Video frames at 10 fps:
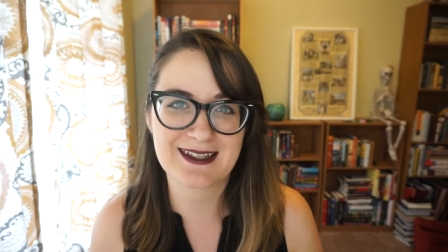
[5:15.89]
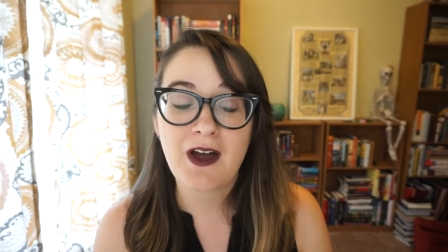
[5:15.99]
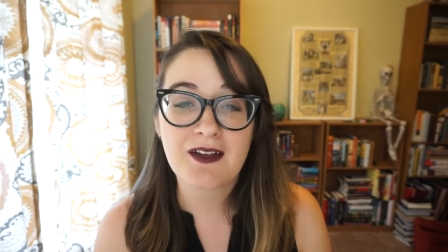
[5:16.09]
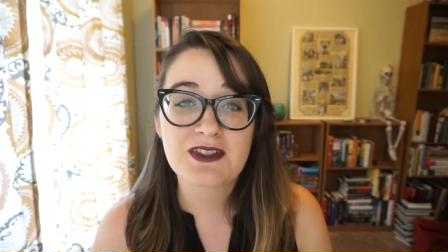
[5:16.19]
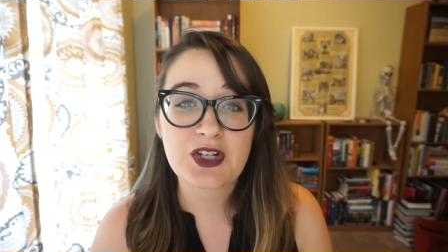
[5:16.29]

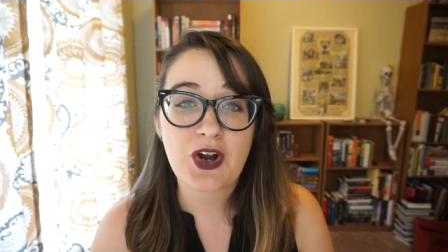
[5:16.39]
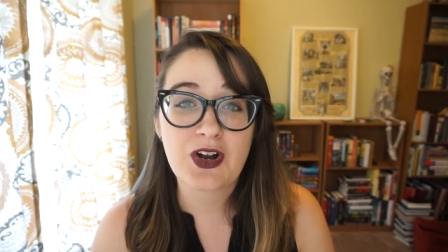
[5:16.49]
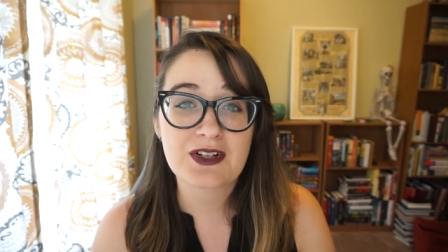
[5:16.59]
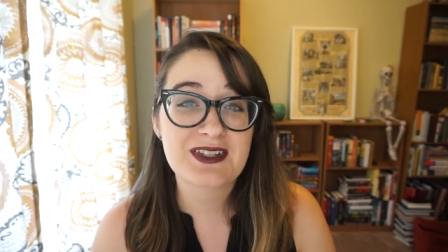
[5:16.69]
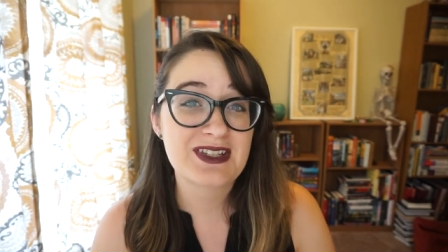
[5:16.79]
5
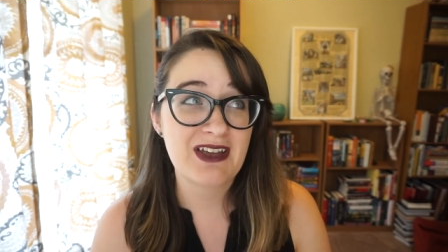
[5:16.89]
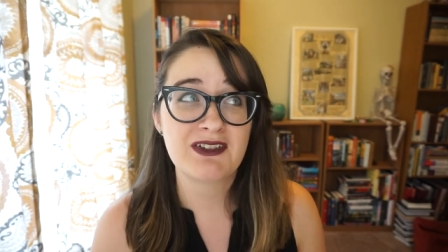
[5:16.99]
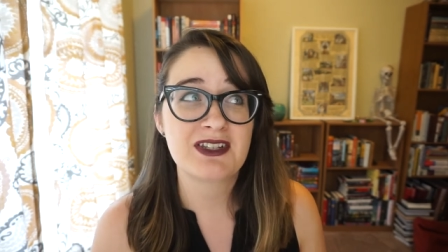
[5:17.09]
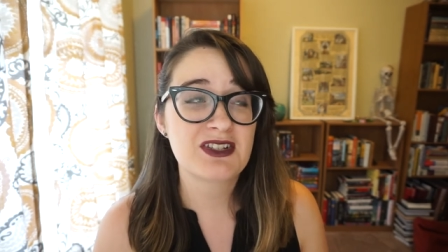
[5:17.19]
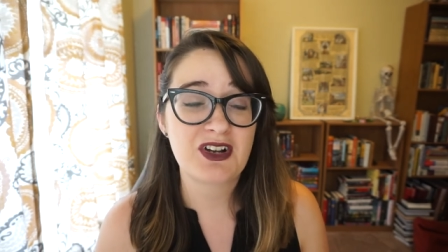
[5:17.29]
stars,
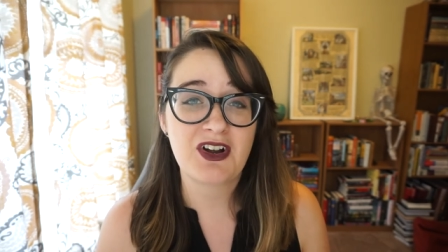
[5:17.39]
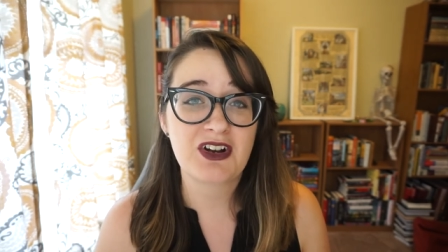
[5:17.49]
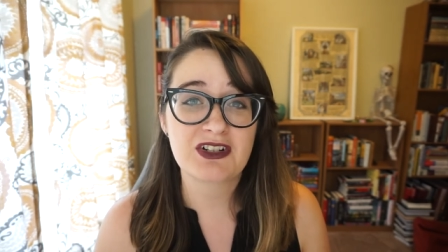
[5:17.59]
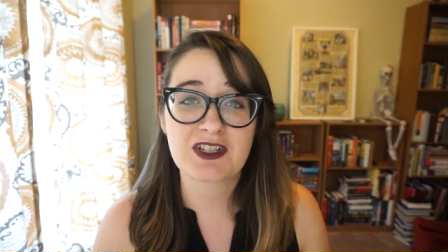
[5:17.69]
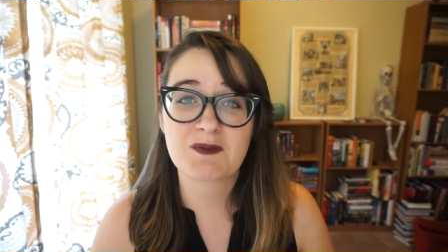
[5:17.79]
7
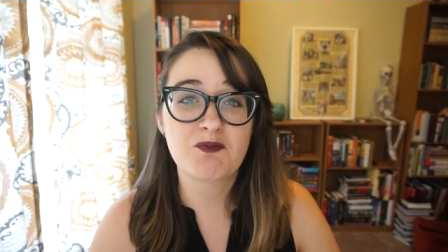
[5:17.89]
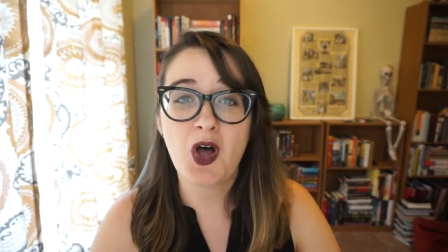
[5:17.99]
stars,